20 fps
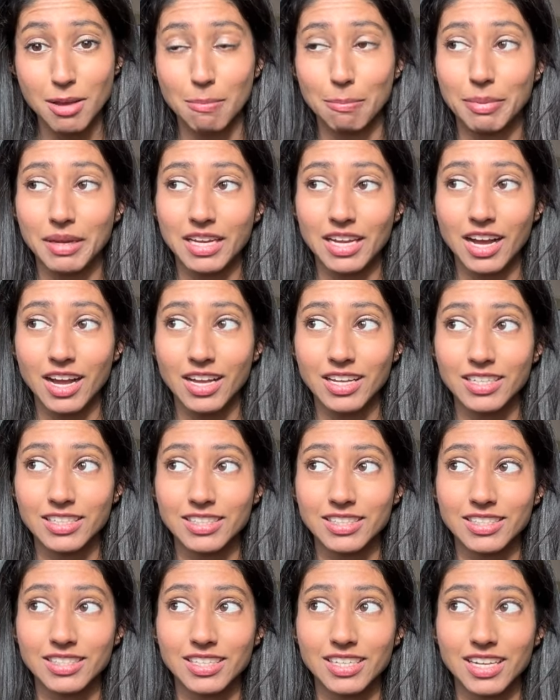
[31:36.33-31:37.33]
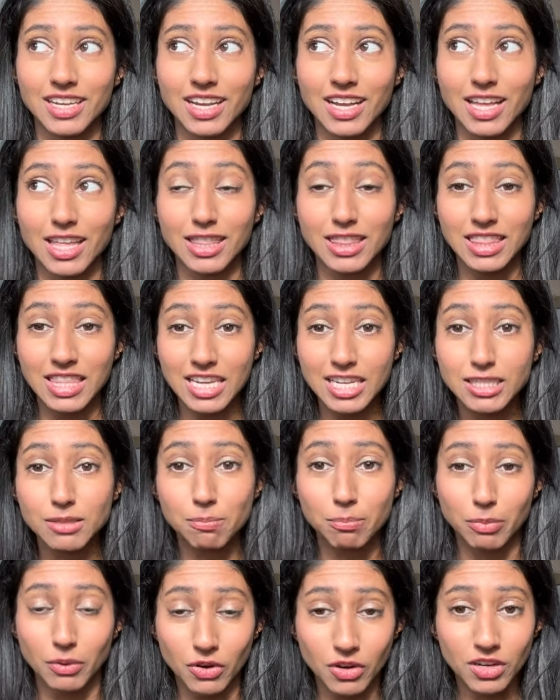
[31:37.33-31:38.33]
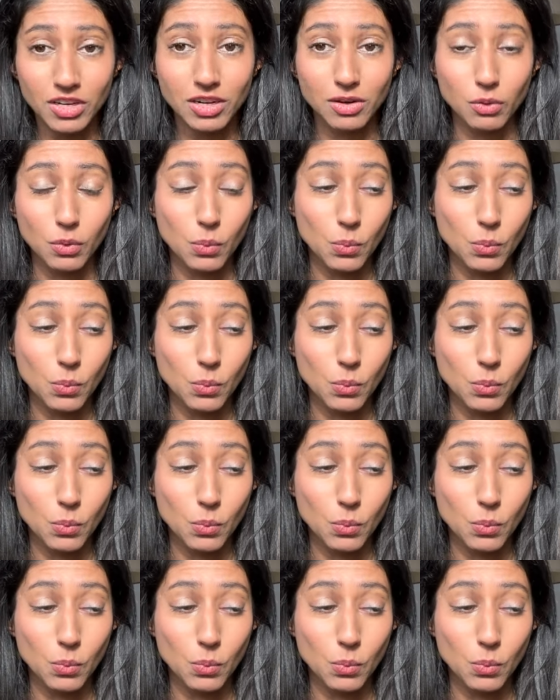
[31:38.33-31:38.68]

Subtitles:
because this book,